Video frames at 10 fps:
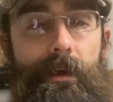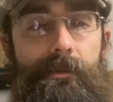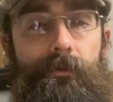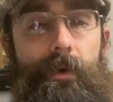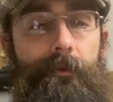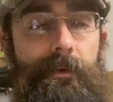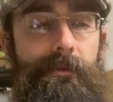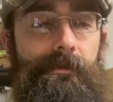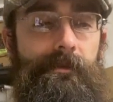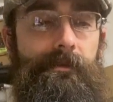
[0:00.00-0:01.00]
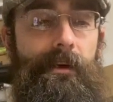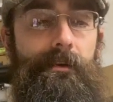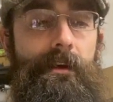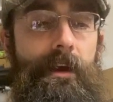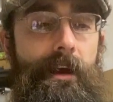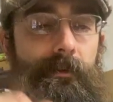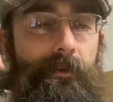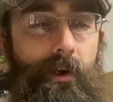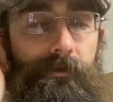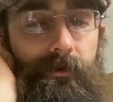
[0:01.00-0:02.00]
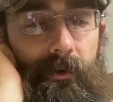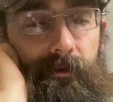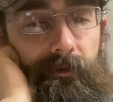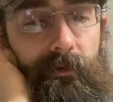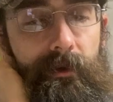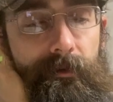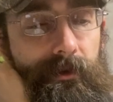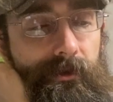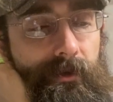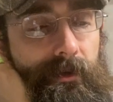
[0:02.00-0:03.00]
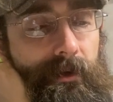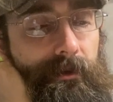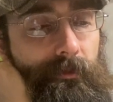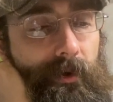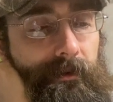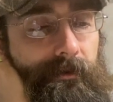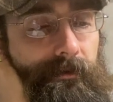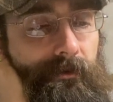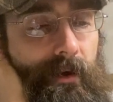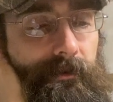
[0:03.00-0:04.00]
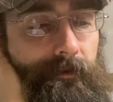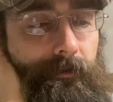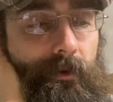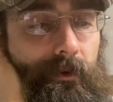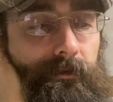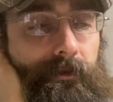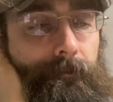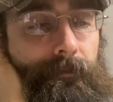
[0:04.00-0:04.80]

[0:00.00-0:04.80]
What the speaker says: So Rav Chisda said, the contradiction between the Mishnah and the Braita is not difficult.